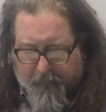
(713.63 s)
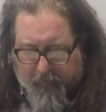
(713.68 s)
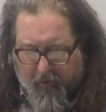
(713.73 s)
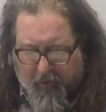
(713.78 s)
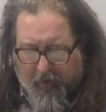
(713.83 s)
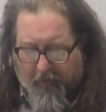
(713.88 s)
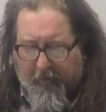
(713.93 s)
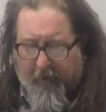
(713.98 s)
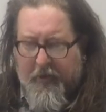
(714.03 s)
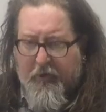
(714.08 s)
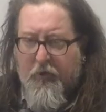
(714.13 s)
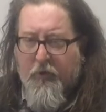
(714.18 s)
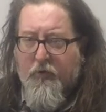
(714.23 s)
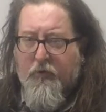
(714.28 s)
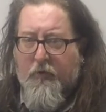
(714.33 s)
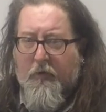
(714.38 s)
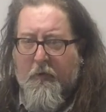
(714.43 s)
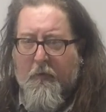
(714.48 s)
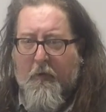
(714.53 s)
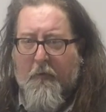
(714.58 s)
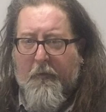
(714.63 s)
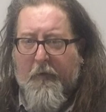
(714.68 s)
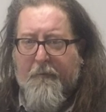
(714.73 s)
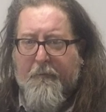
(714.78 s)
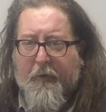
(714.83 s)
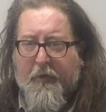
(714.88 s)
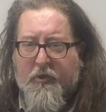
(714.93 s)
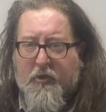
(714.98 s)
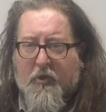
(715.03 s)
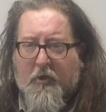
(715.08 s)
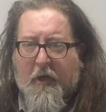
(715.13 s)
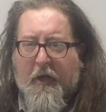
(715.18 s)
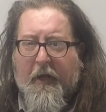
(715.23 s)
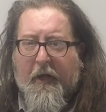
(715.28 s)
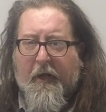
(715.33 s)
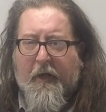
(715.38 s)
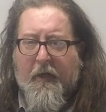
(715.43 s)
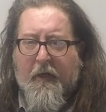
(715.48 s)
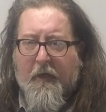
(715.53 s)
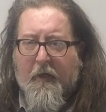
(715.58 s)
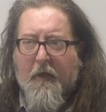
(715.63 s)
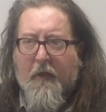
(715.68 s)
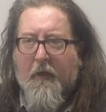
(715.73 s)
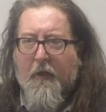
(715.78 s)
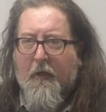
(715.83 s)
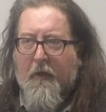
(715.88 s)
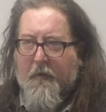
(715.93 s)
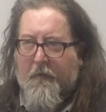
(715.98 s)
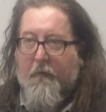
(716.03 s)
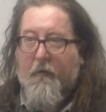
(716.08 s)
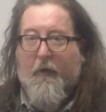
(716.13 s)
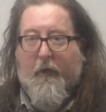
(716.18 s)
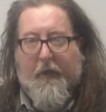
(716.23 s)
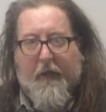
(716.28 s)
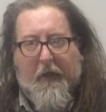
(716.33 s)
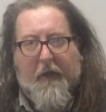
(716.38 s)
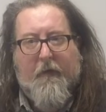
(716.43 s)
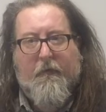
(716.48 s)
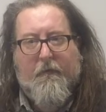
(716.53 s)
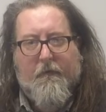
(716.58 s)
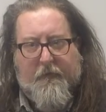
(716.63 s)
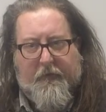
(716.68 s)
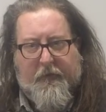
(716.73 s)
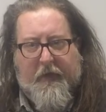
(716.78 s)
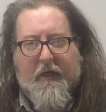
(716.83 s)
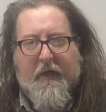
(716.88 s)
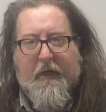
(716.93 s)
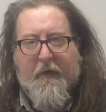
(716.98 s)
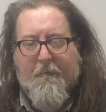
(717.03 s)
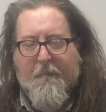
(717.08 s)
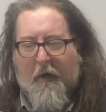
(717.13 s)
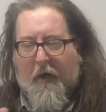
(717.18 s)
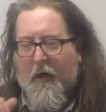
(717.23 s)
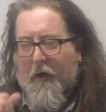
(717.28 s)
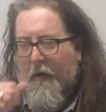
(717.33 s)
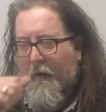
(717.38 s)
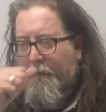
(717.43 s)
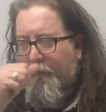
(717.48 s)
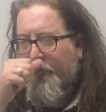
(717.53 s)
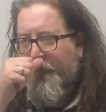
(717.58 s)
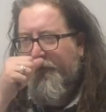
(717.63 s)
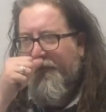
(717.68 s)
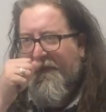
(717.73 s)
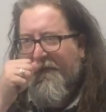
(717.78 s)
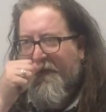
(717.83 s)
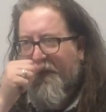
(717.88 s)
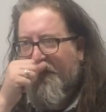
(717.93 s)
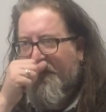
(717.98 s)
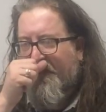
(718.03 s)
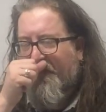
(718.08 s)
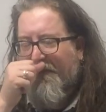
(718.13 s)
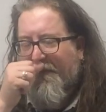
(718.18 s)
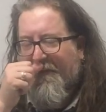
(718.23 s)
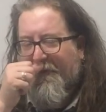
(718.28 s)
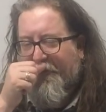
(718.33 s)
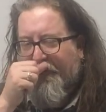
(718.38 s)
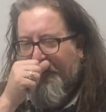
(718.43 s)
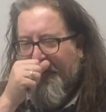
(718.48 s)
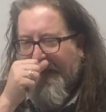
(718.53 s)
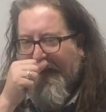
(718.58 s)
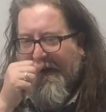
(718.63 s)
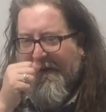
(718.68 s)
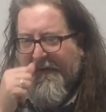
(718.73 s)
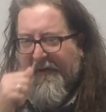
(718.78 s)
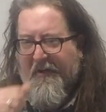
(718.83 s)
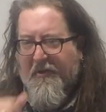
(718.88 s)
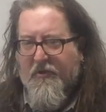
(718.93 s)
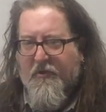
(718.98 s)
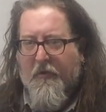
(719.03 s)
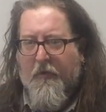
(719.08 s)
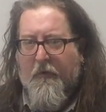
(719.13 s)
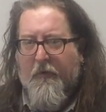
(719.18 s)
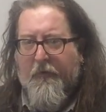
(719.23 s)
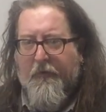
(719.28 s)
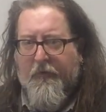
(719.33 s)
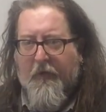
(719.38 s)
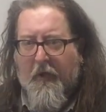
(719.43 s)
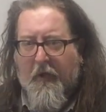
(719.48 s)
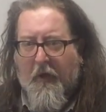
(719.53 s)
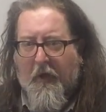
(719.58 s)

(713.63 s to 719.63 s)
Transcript: Uh, usually when we portray again teen moms and these, some of these reality shows,